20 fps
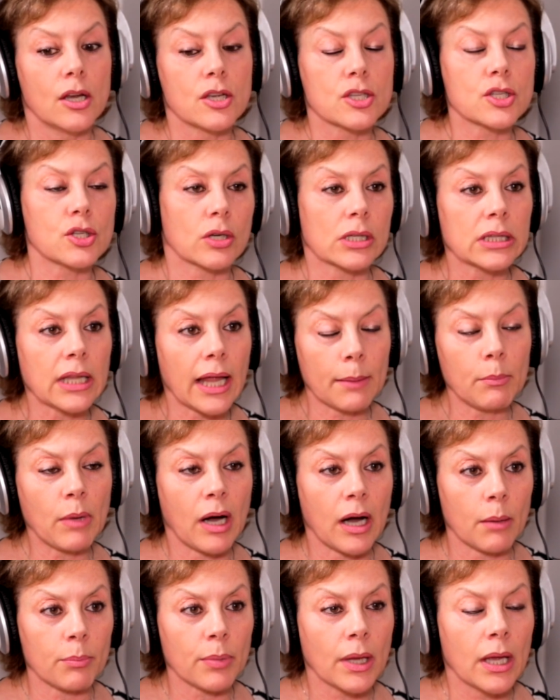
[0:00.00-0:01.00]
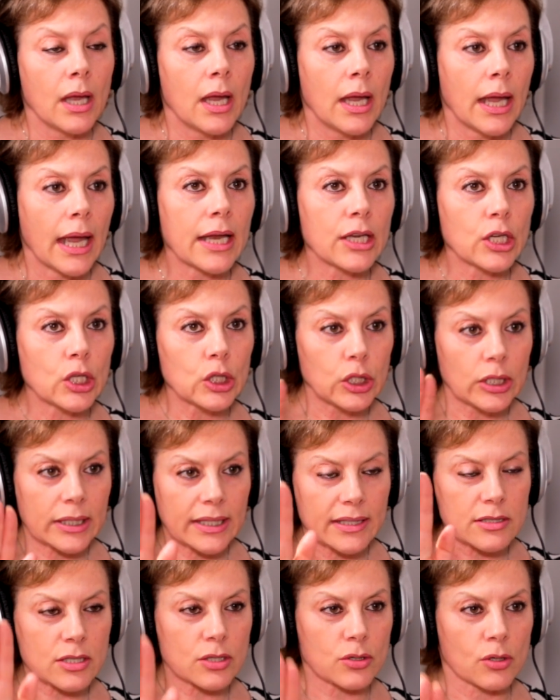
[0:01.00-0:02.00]
So you climb up and you
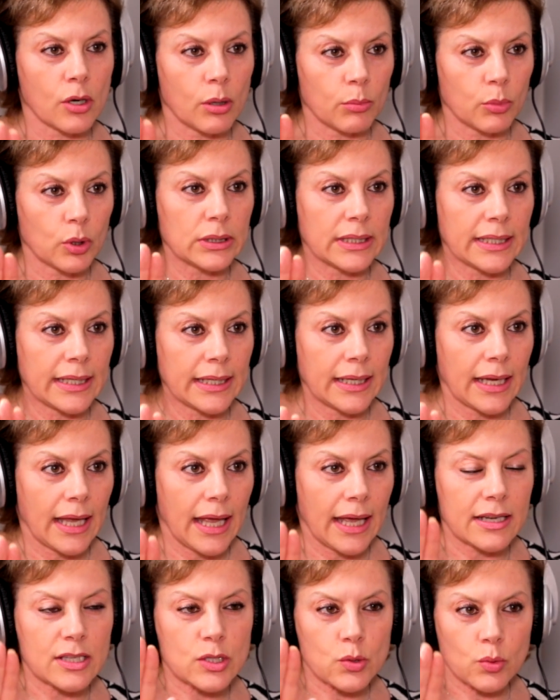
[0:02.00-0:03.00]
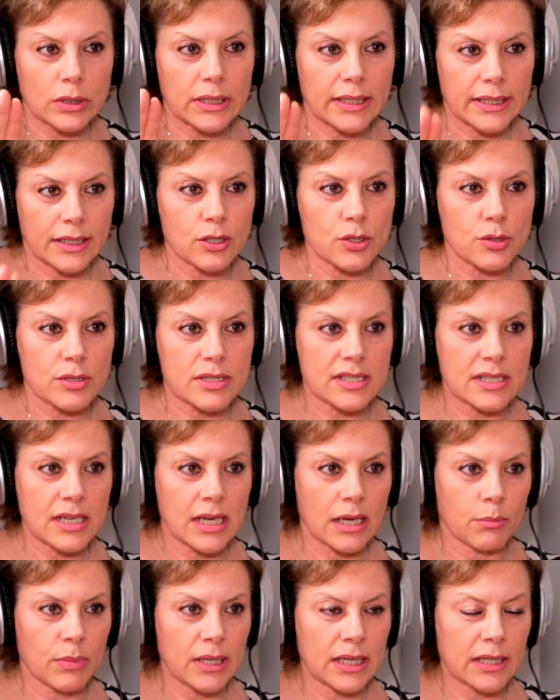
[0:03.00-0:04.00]
look at Stromboli, and it's really
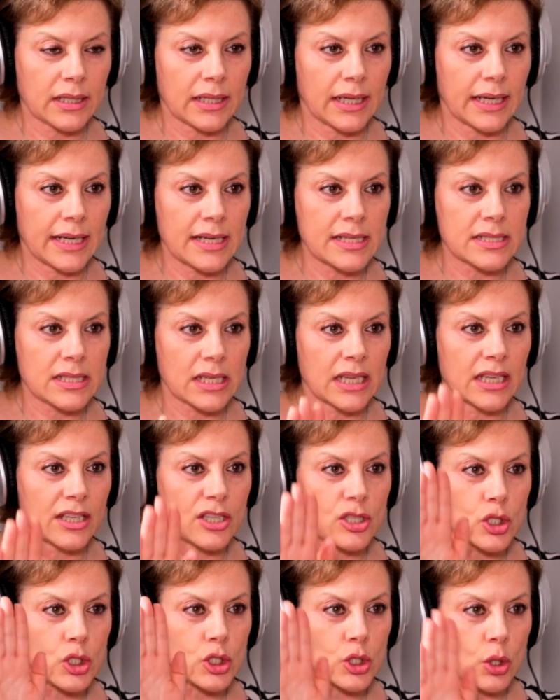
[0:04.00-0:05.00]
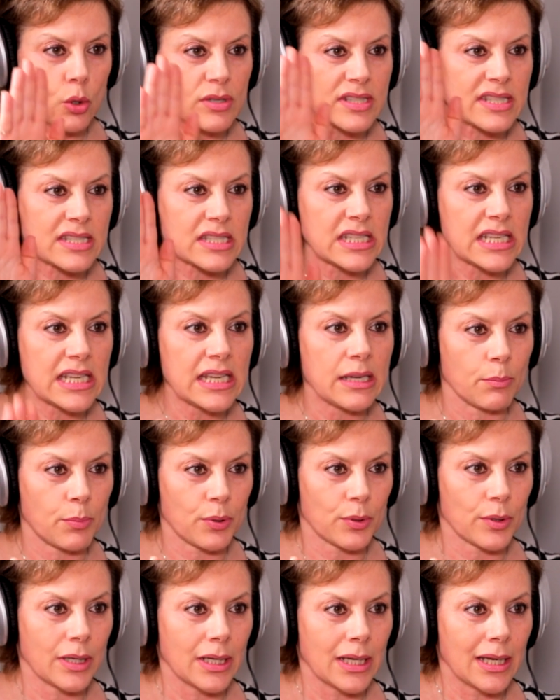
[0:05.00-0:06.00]
interesting because it is so steep
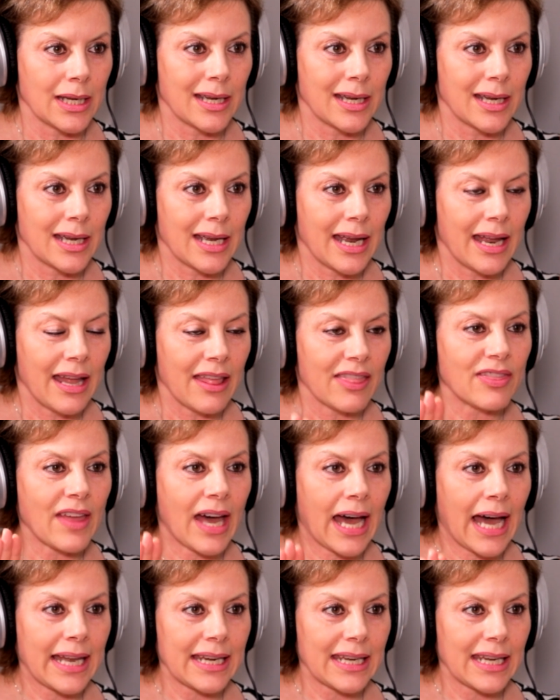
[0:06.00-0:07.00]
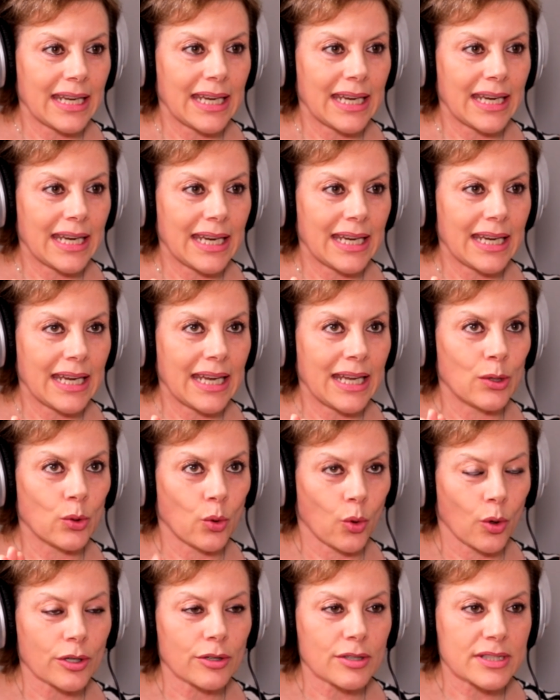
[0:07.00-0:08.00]
that in
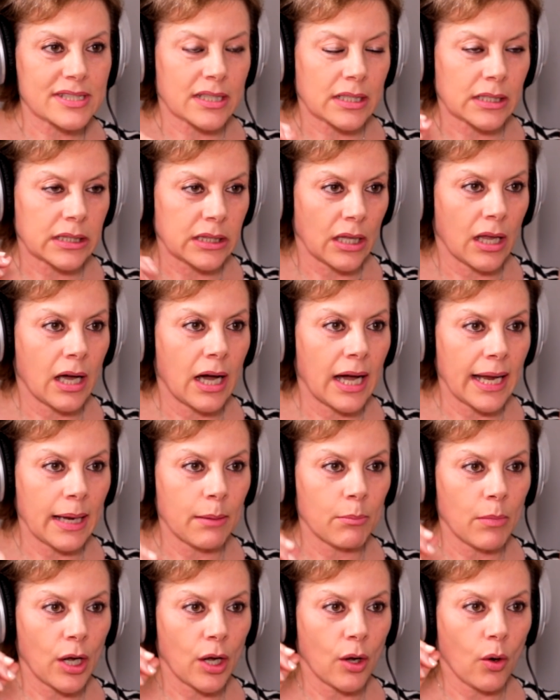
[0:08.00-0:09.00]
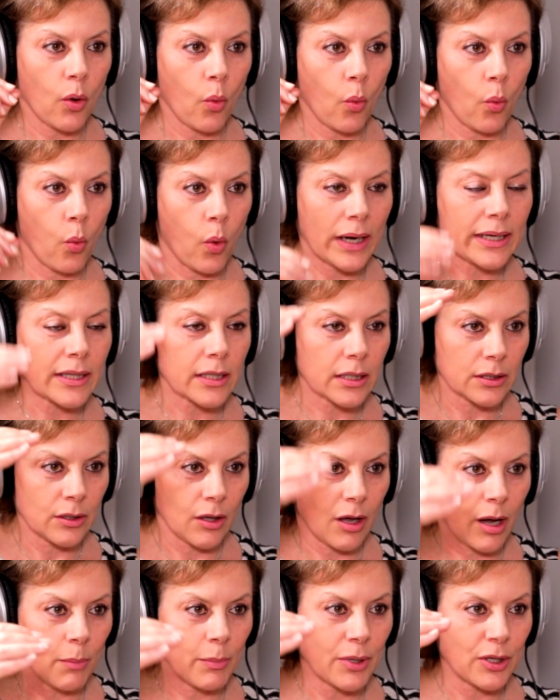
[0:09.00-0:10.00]
order to climb 1
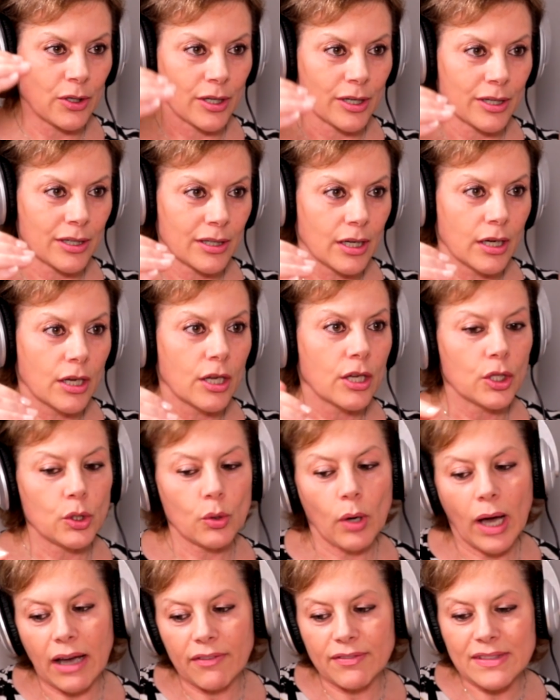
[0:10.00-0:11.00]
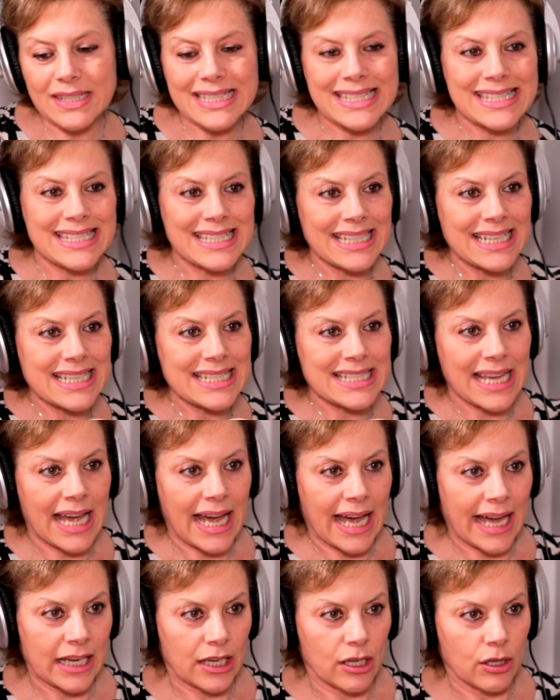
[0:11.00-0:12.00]
kilometer, you have to
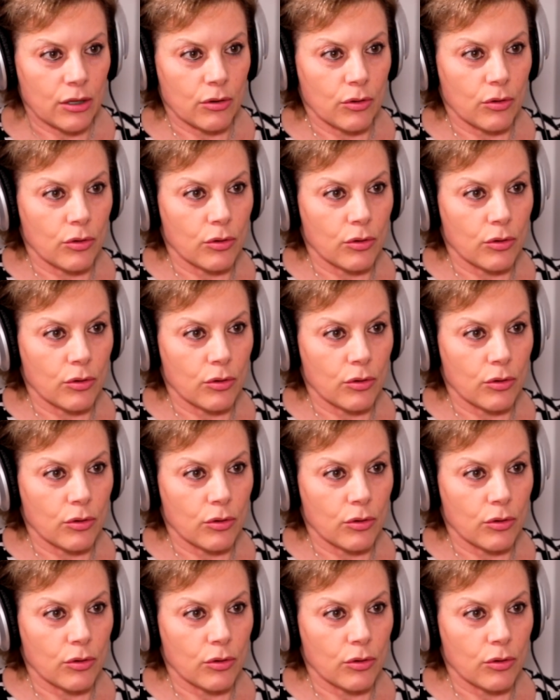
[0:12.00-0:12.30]
zigzag